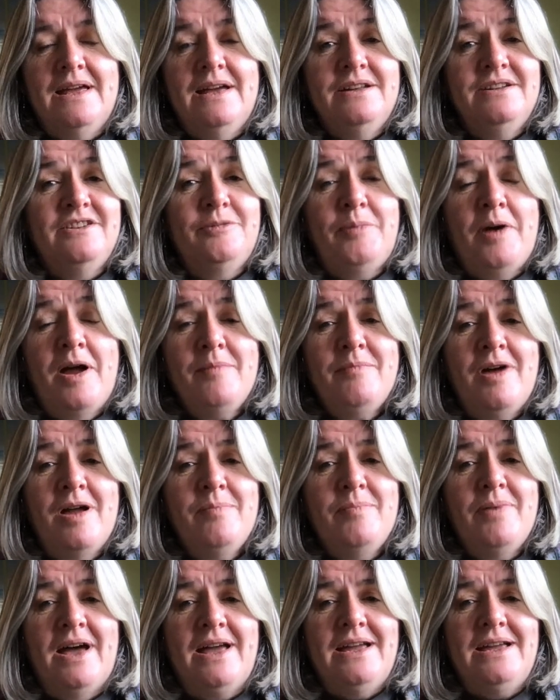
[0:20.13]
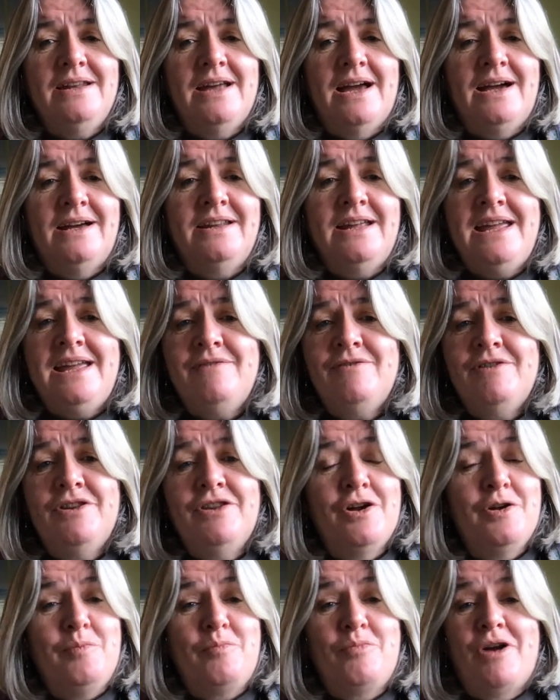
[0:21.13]
Despite my pain, and even
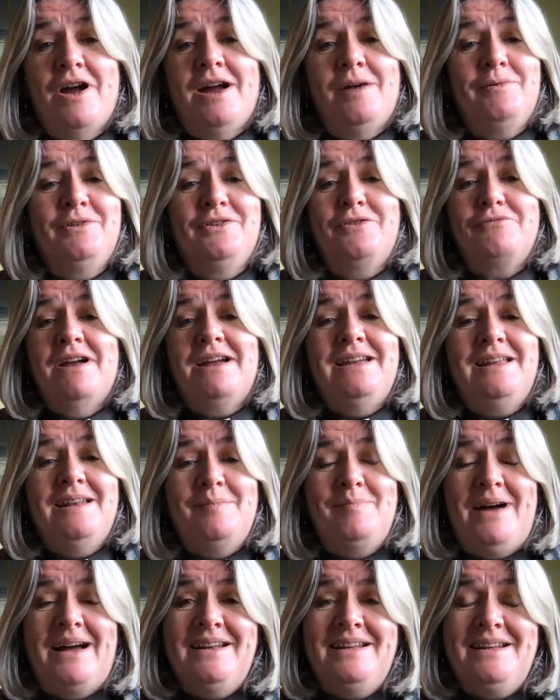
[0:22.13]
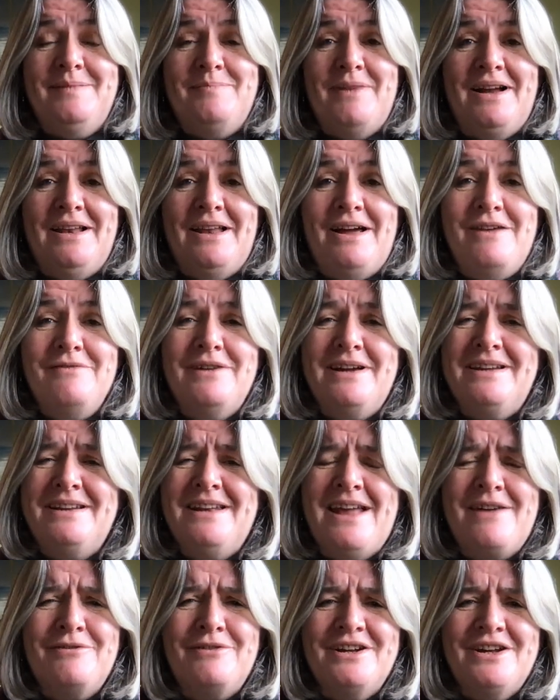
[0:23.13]
though prayer was a regular pattern in my life, it had
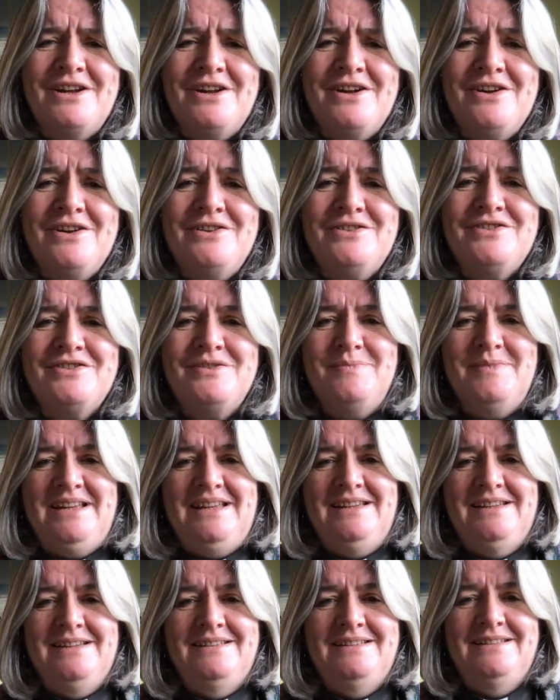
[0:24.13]
never occurred to me.